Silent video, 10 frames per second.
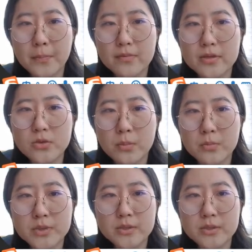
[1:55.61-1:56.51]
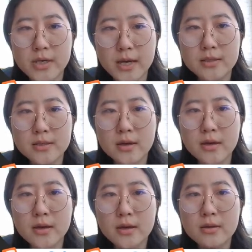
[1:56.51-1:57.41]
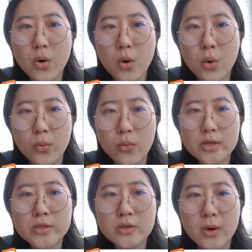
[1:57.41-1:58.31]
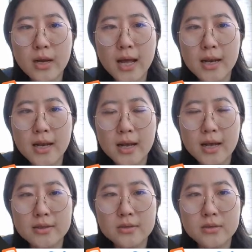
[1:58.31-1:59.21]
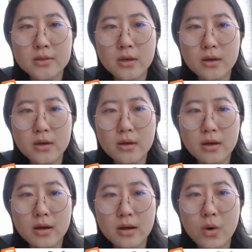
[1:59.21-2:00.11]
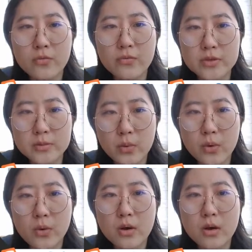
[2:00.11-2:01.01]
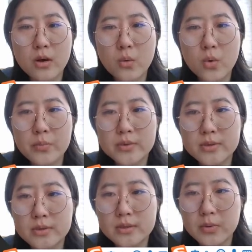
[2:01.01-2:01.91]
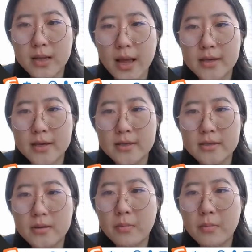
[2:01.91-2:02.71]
this object, the original colors of this ball will be displayed